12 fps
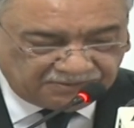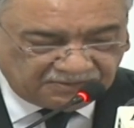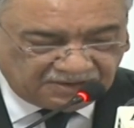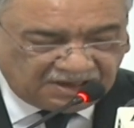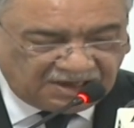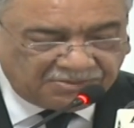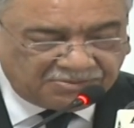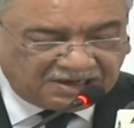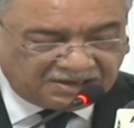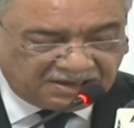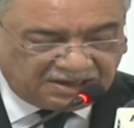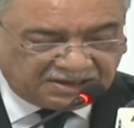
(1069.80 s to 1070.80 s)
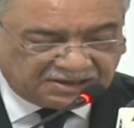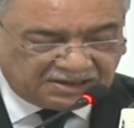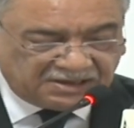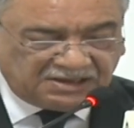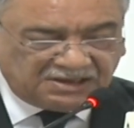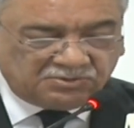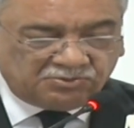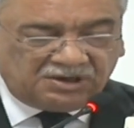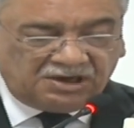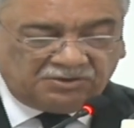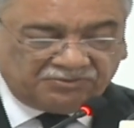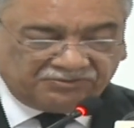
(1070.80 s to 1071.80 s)
He maintains that each
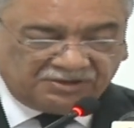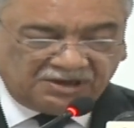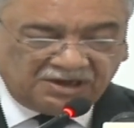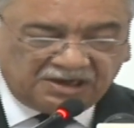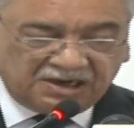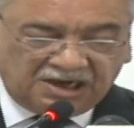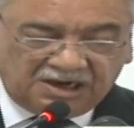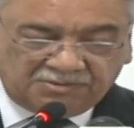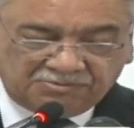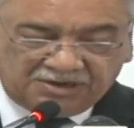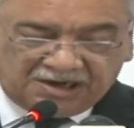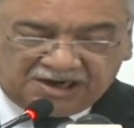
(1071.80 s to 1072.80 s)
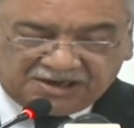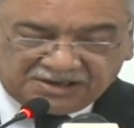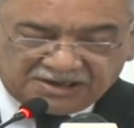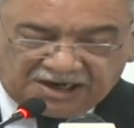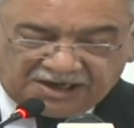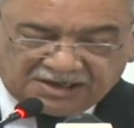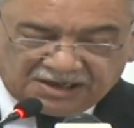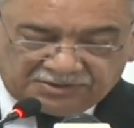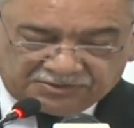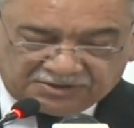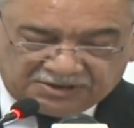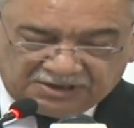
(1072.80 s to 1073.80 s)
wave came and died
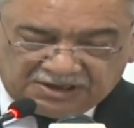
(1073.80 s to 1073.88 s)
out,